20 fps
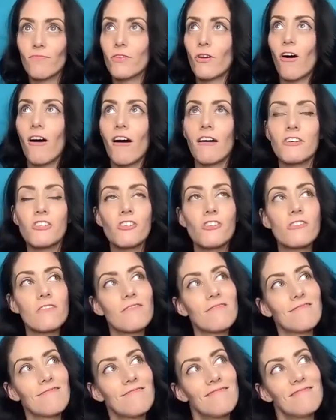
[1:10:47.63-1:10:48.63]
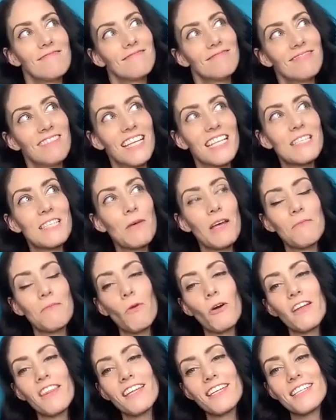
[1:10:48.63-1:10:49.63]
Gosh, it's been
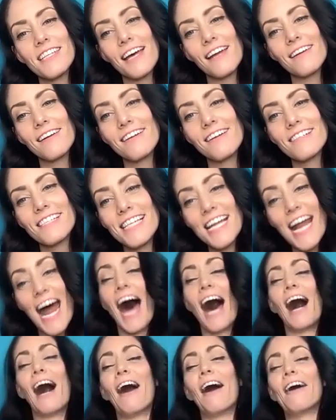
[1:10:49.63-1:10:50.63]
more than ten years now.